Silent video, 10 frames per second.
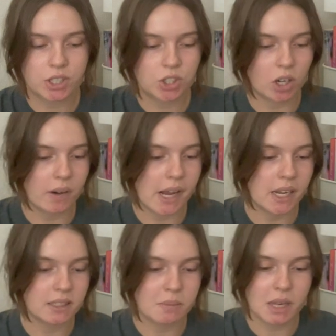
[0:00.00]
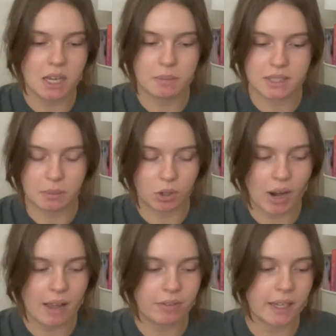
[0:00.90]
star ratings, mediums,
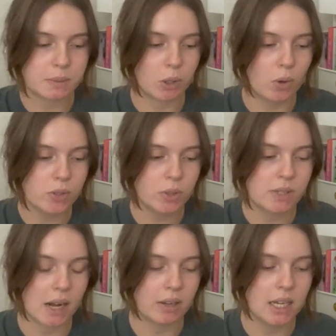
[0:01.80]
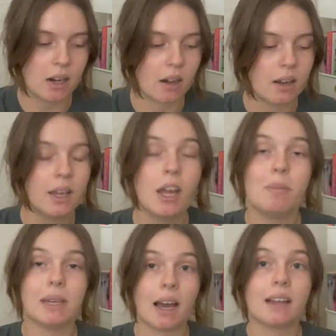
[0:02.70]
demographics, but also down here,
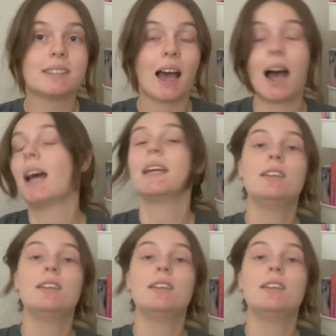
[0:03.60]
because I